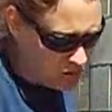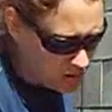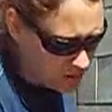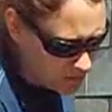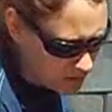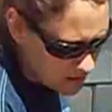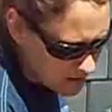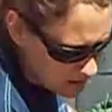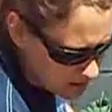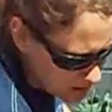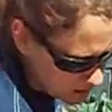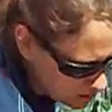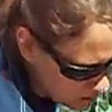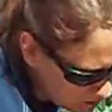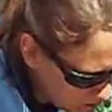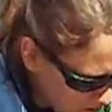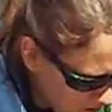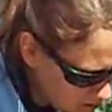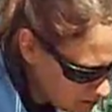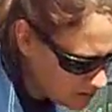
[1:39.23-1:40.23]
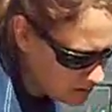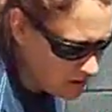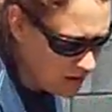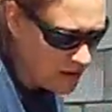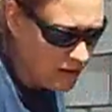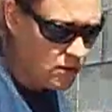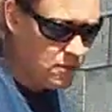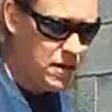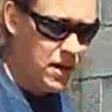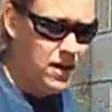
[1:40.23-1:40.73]
use some scissors to
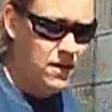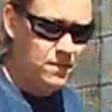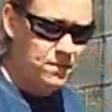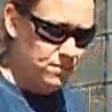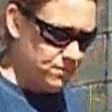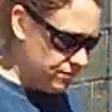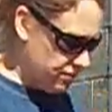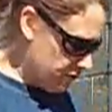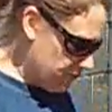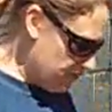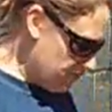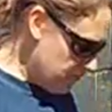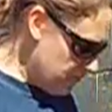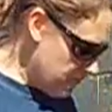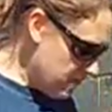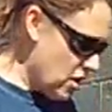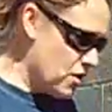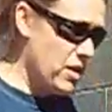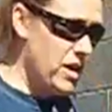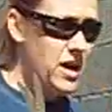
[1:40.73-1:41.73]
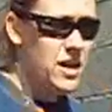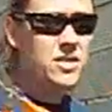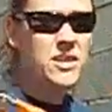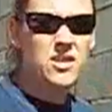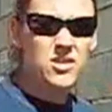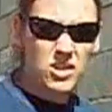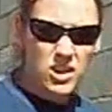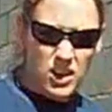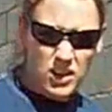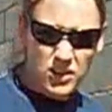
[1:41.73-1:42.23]
cut them out. Oh yeah, and
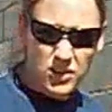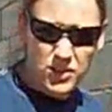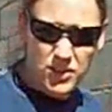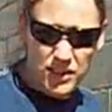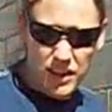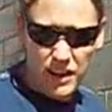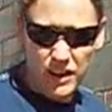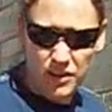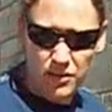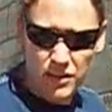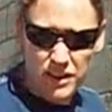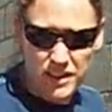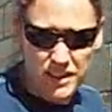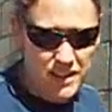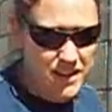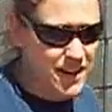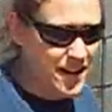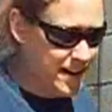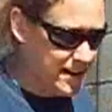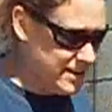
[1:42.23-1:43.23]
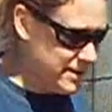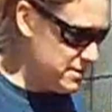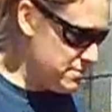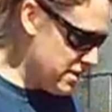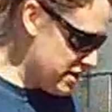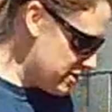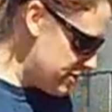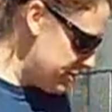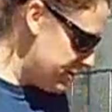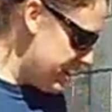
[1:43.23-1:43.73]
there's also a second reason. I did
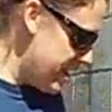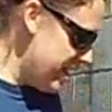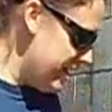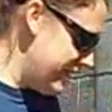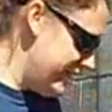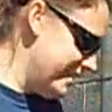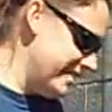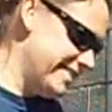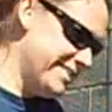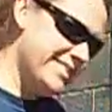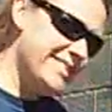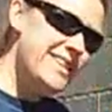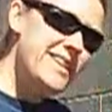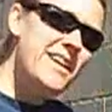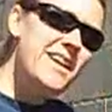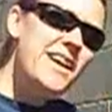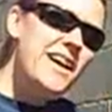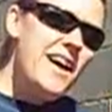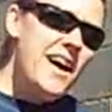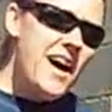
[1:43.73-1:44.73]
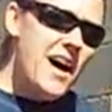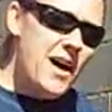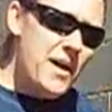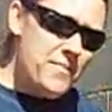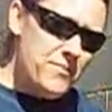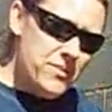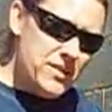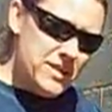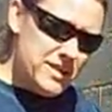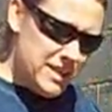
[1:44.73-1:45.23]
mention that.
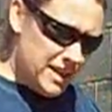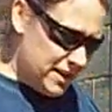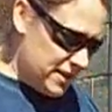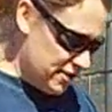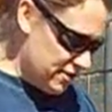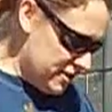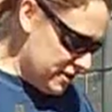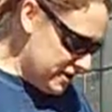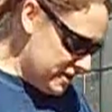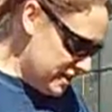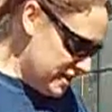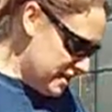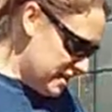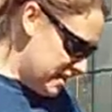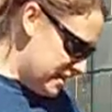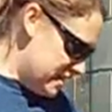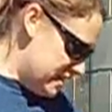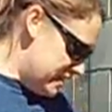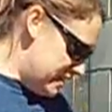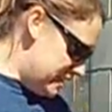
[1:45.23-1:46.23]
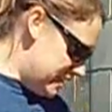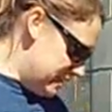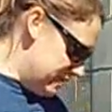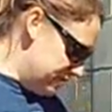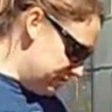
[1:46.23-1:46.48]
The second reason is